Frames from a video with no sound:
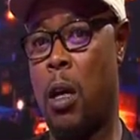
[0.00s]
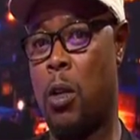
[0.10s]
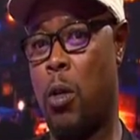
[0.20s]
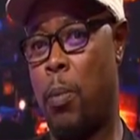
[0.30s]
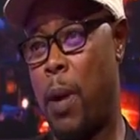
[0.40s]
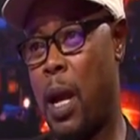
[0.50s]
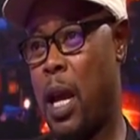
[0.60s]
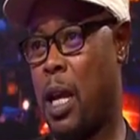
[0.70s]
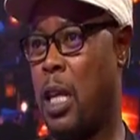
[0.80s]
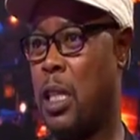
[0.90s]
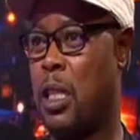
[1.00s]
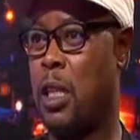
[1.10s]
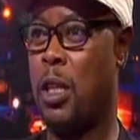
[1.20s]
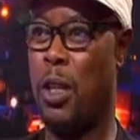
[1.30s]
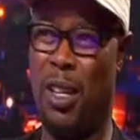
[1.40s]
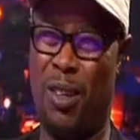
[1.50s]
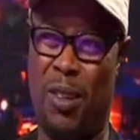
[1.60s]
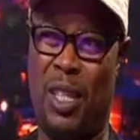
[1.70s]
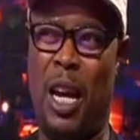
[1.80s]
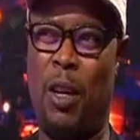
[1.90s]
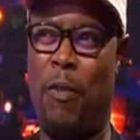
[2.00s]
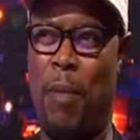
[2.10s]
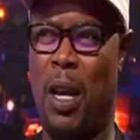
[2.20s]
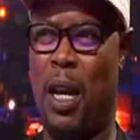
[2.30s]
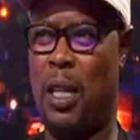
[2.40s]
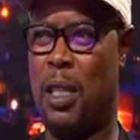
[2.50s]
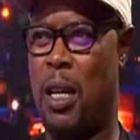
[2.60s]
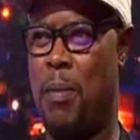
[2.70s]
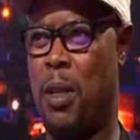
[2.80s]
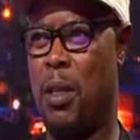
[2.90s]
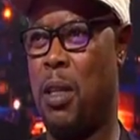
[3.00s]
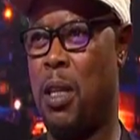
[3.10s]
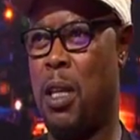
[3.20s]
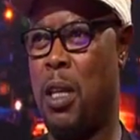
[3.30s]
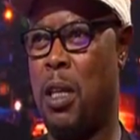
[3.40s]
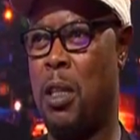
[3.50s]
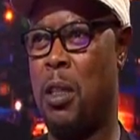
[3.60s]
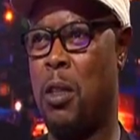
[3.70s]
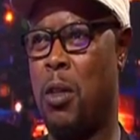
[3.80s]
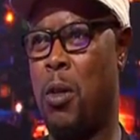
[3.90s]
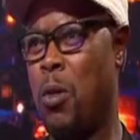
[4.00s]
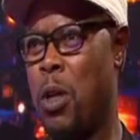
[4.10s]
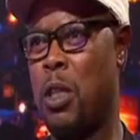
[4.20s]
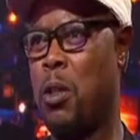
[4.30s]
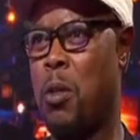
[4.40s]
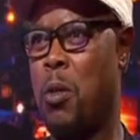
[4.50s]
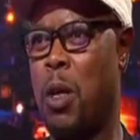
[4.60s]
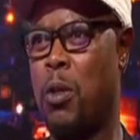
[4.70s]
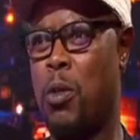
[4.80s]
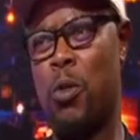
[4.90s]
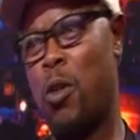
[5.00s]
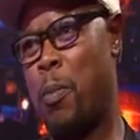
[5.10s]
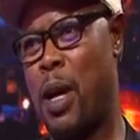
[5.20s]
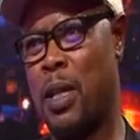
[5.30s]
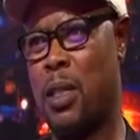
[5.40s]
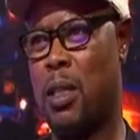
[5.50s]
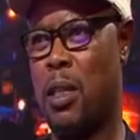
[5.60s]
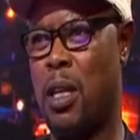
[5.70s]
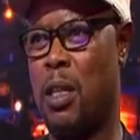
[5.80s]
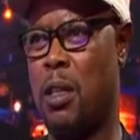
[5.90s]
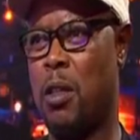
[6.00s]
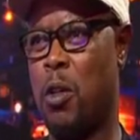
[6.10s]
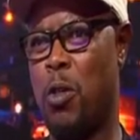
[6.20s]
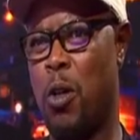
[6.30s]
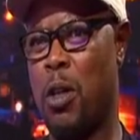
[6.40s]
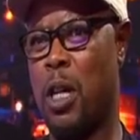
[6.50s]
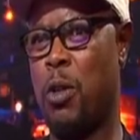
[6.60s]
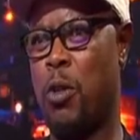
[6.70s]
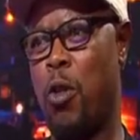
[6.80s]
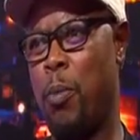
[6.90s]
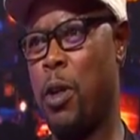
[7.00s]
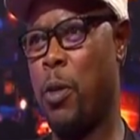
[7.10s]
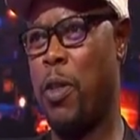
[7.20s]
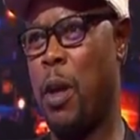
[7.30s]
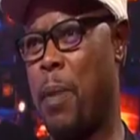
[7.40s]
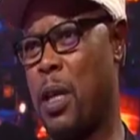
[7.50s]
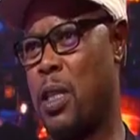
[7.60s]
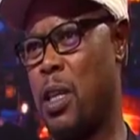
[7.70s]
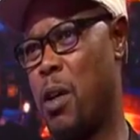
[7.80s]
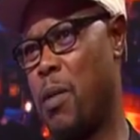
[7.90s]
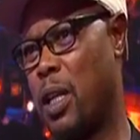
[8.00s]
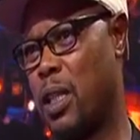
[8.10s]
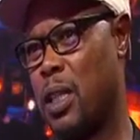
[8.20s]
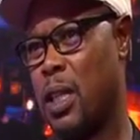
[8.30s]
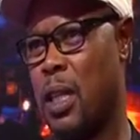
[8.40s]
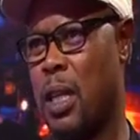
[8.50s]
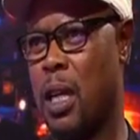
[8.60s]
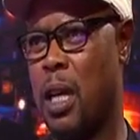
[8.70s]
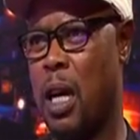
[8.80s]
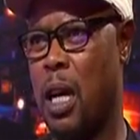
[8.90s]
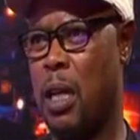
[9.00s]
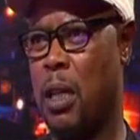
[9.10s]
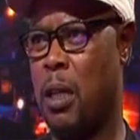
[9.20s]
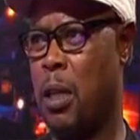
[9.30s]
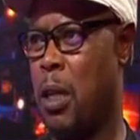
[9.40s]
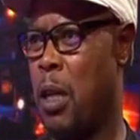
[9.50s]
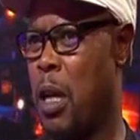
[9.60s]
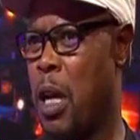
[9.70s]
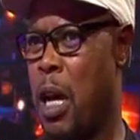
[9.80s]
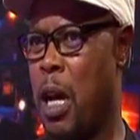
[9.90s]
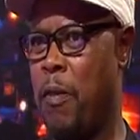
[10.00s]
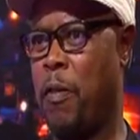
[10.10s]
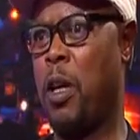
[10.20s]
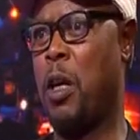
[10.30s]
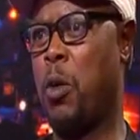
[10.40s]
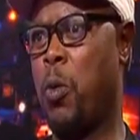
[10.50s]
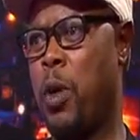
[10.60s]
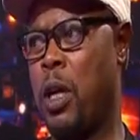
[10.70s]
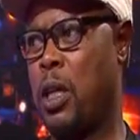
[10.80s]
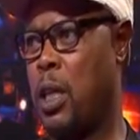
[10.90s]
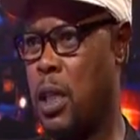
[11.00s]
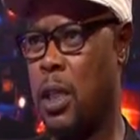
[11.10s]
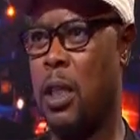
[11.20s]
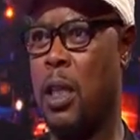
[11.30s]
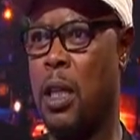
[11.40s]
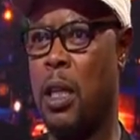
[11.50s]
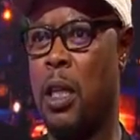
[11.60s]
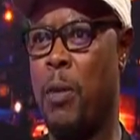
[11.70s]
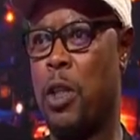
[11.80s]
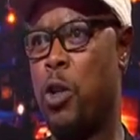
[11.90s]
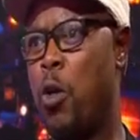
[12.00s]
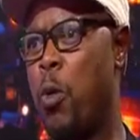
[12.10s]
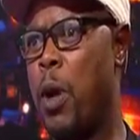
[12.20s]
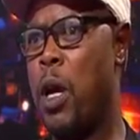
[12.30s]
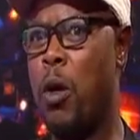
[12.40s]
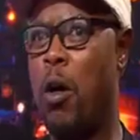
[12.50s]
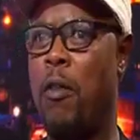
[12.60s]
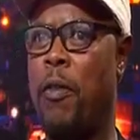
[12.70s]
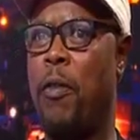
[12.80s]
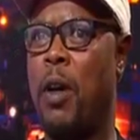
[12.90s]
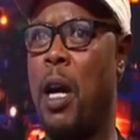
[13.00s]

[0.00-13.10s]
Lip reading: to play against those kind of players, I mean, you always want to do your best, and you know that you're competing with the best in the world. And every week, there was no way of